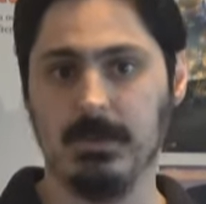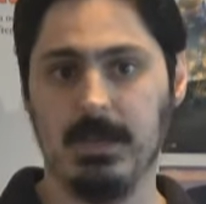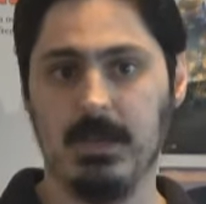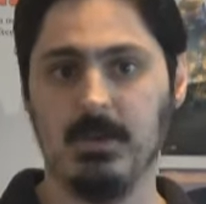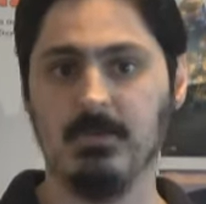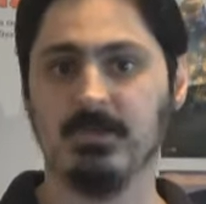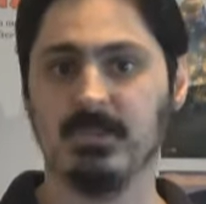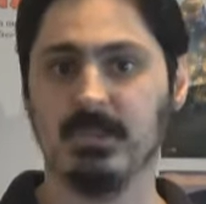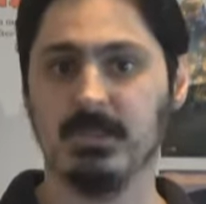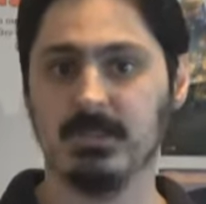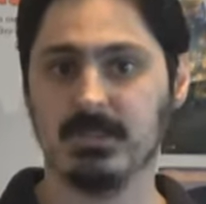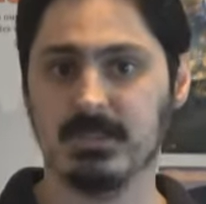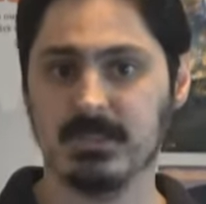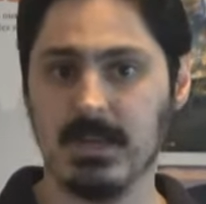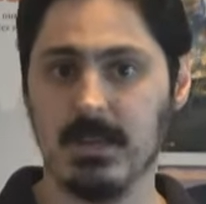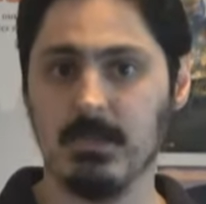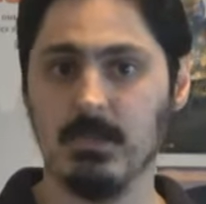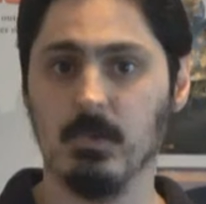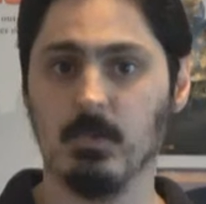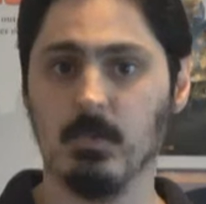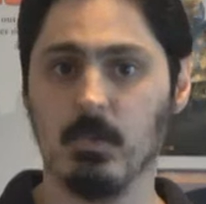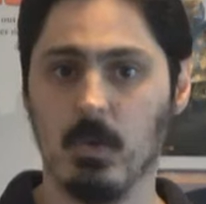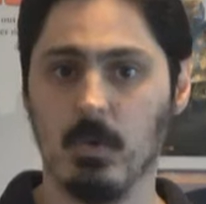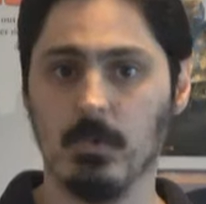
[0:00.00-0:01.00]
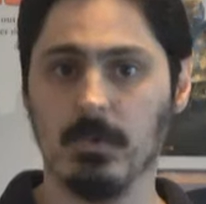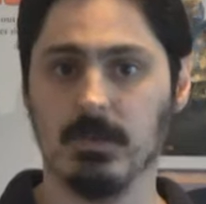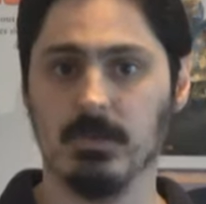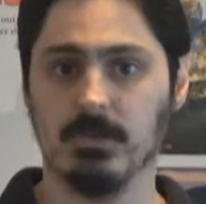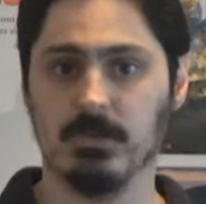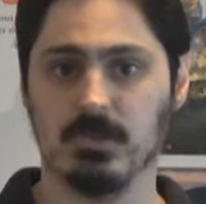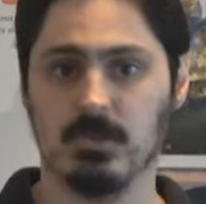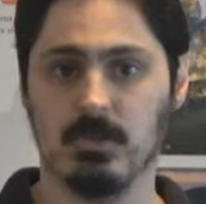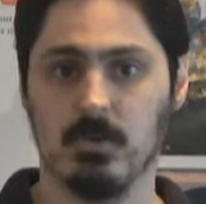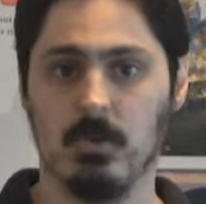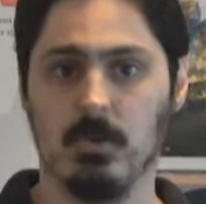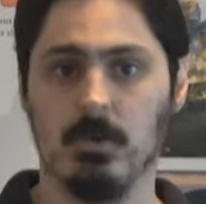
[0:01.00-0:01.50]
It was instead the growing
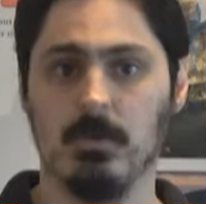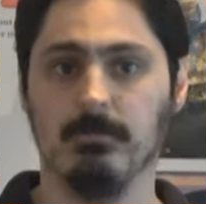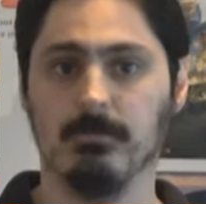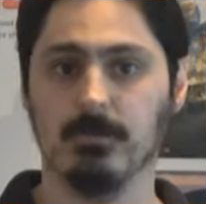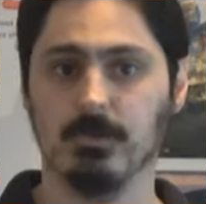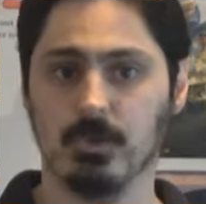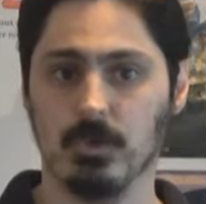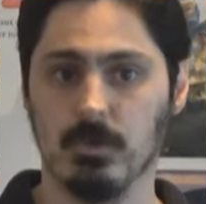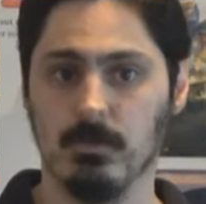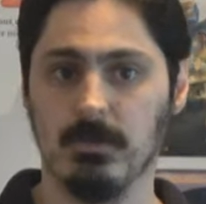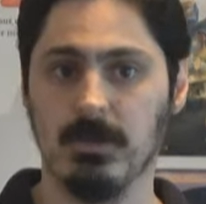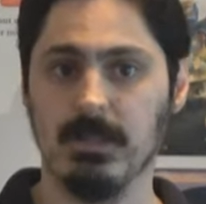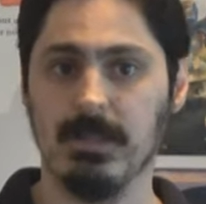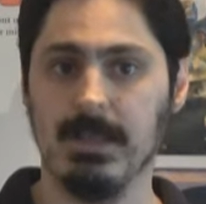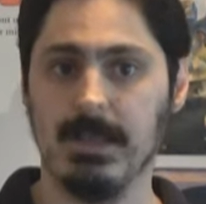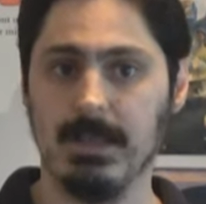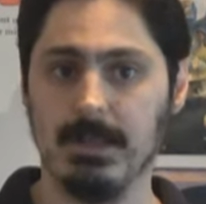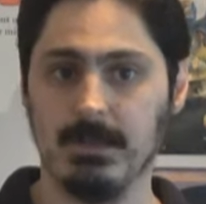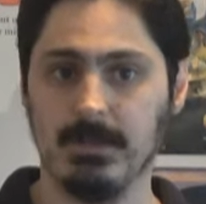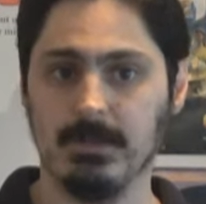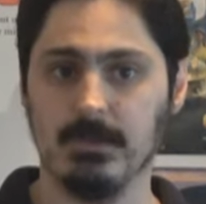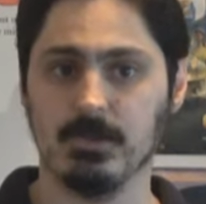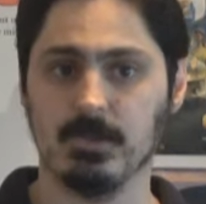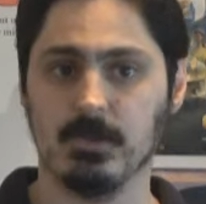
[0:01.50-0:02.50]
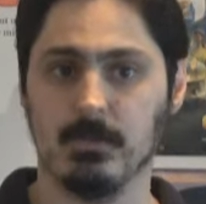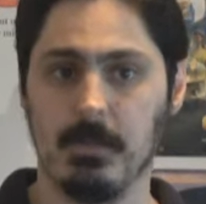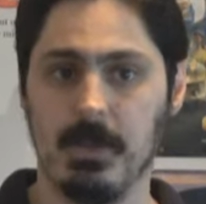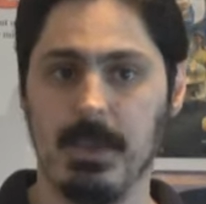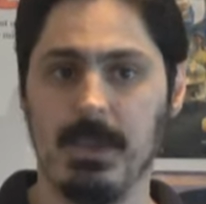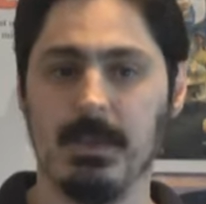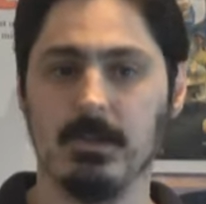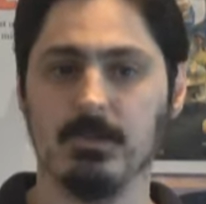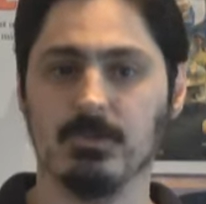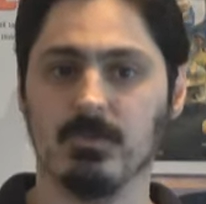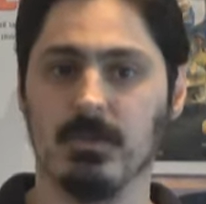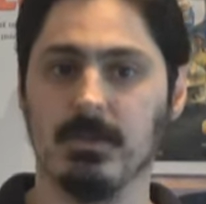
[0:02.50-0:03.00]
concern of Germany, Italy, and
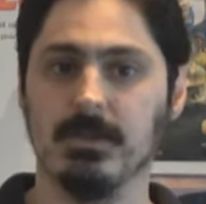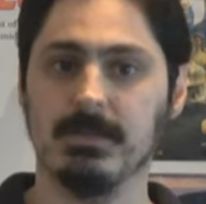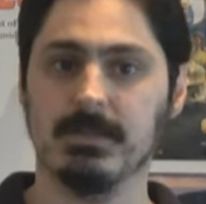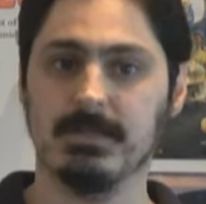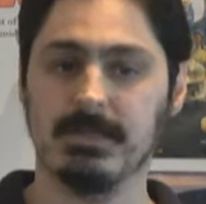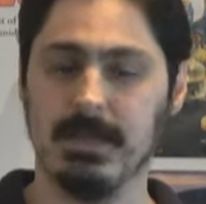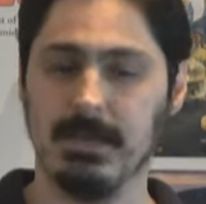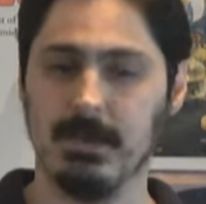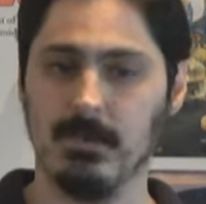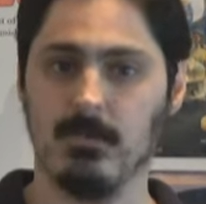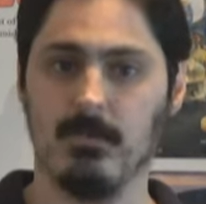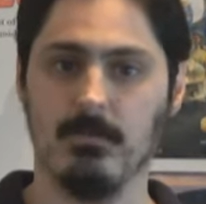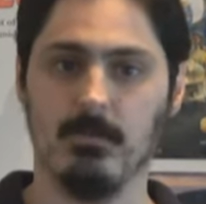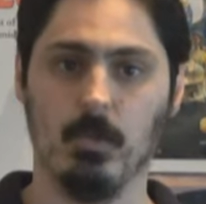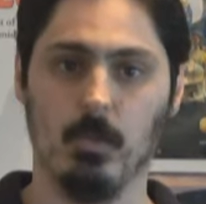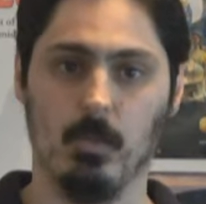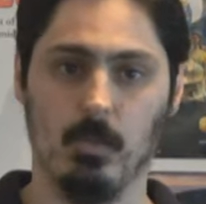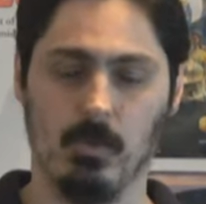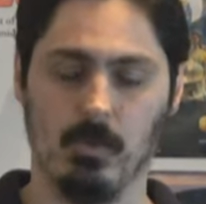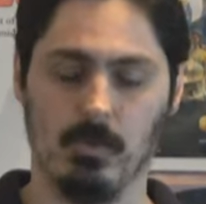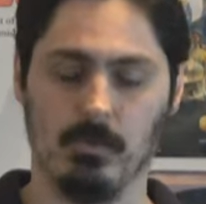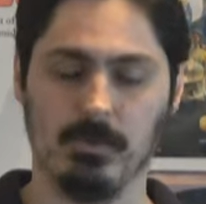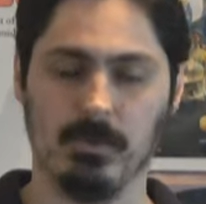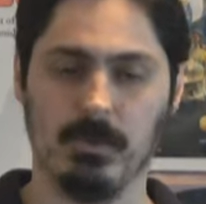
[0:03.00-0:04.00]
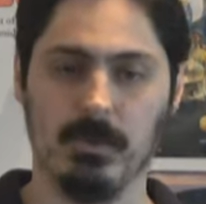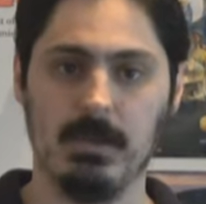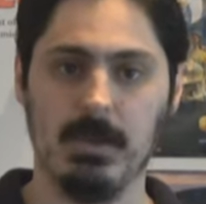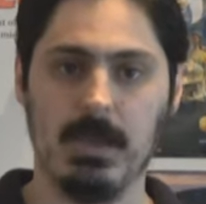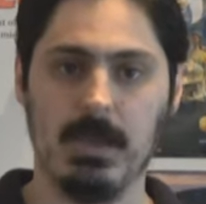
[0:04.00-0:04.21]
Japan trying to take over the world,